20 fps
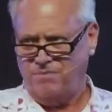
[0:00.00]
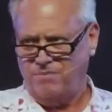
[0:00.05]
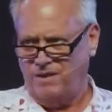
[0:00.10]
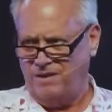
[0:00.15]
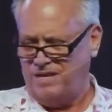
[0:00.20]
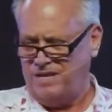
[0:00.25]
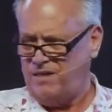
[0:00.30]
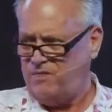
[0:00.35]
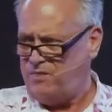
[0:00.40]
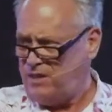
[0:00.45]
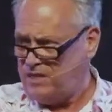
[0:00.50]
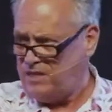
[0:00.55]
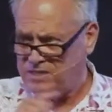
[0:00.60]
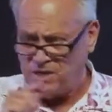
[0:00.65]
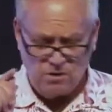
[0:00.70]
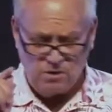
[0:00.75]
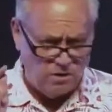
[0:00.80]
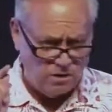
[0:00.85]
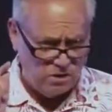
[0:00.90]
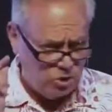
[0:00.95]
Okay, things are
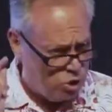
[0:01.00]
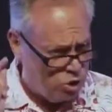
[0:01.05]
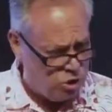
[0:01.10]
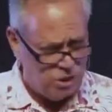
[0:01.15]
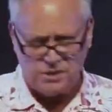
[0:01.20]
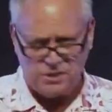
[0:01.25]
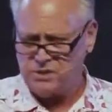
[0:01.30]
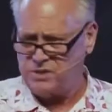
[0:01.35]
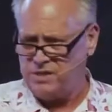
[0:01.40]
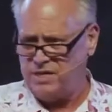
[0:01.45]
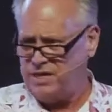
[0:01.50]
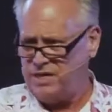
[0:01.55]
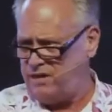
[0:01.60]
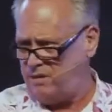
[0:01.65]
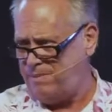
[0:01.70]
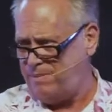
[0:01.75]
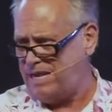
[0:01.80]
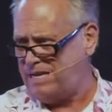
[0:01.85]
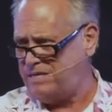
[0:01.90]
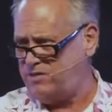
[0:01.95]
not just going to go
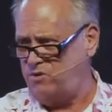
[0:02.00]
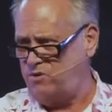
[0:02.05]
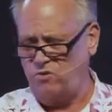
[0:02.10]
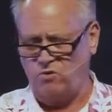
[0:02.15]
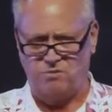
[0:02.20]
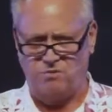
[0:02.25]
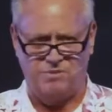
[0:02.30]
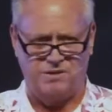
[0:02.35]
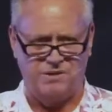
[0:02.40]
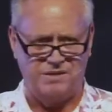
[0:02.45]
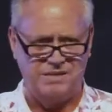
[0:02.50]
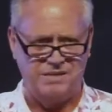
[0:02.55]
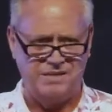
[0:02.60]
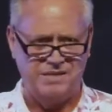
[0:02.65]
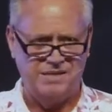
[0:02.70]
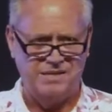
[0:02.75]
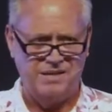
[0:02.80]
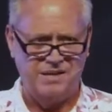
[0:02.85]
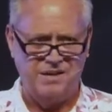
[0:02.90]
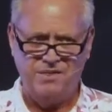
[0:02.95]
back to normal.
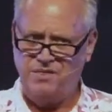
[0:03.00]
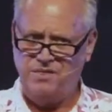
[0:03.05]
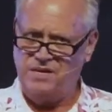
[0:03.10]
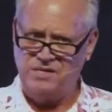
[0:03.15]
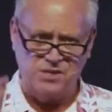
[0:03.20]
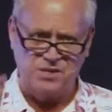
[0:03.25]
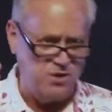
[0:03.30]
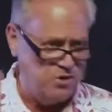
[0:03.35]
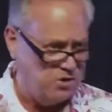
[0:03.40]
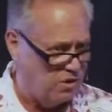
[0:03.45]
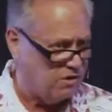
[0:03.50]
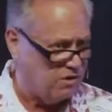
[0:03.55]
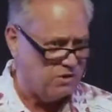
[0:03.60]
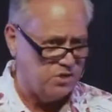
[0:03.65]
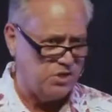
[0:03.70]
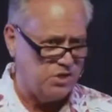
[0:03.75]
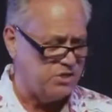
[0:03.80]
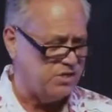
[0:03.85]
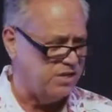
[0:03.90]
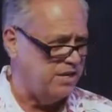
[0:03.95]
Things are not
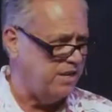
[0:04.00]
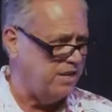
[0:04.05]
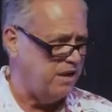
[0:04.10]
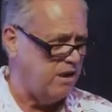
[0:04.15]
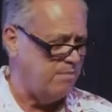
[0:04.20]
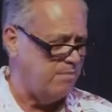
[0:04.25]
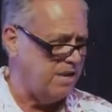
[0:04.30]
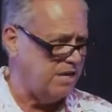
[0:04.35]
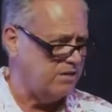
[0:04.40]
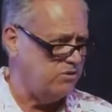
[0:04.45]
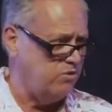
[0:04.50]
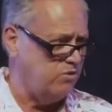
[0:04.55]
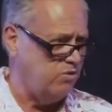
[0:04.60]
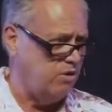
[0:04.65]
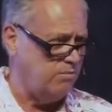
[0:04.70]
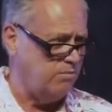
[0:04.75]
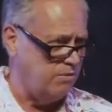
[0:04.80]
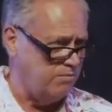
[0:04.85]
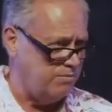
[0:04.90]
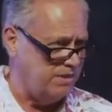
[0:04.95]
just going to go back to
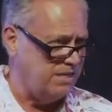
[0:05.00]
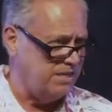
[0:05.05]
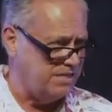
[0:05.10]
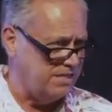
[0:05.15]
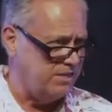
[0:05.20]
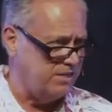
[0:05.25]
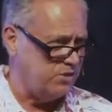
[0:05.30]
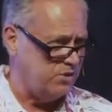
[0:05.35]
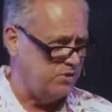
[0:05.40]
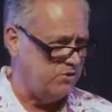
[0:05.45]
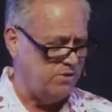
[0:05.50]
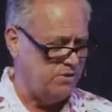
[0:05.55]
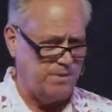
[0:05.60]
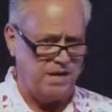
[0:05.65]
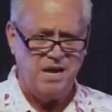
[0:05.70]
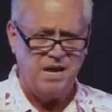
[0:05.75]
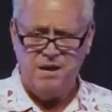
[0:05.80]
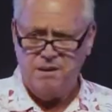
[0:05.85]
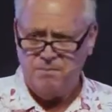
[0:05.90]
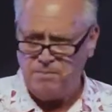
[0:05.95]
normal. Please listen to me.
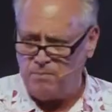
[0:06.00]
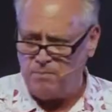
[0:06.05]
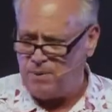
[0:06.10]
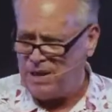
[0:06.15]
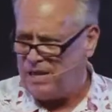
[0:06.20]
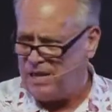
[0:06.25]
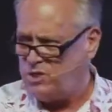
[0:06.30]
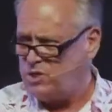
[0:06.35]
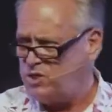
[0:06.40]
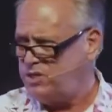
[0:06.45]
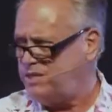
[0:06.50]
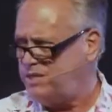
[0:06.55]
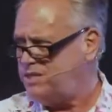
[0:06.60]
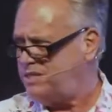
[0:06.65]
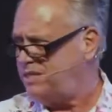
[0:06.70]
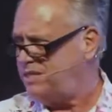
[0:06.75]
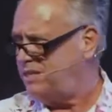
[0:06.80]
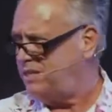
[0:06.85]
Be patient.